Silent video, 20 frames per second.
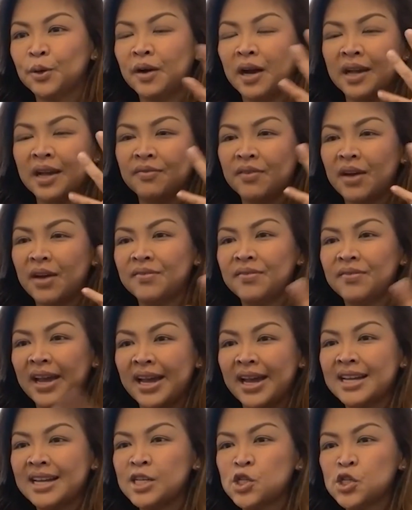I've
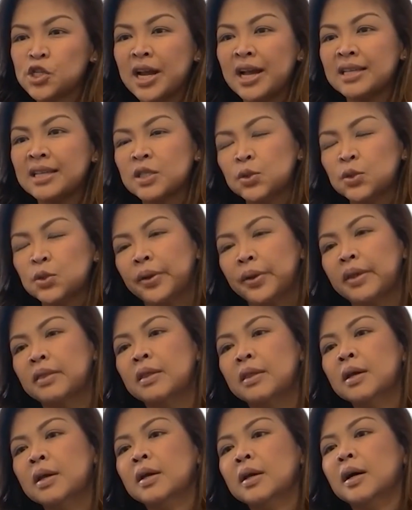had chats with
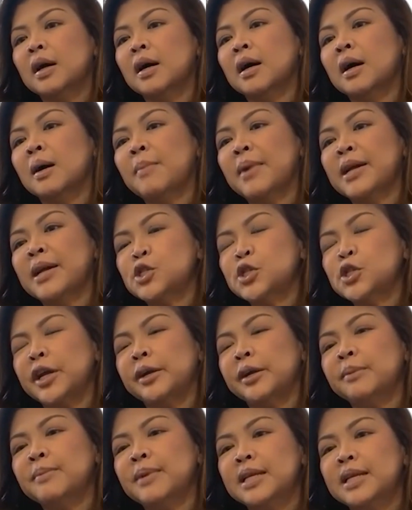my
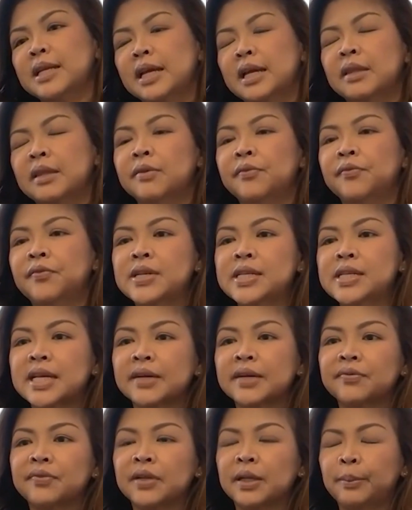chairman in the
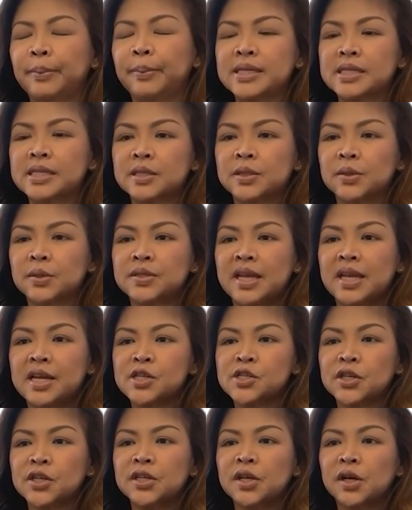Fintech Philippines
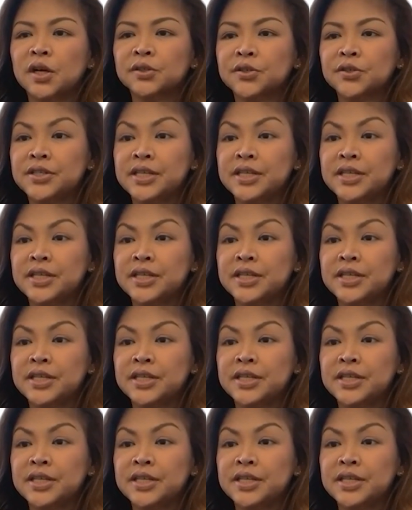Association, Dr.